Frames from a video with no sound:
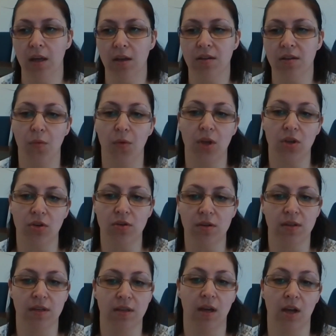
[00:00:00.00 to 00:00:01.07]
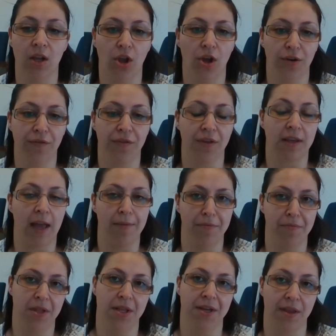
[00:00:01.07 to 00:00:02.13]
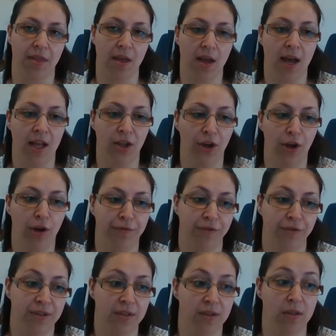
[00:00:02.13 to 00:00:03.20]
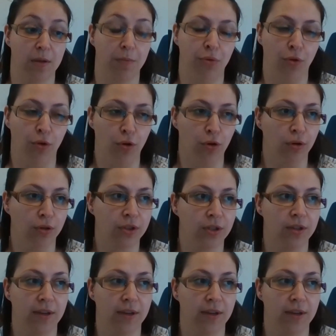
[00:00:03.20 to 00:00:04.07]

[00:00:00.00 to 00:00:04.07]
So we use a lot of the capability that Arlo offers to support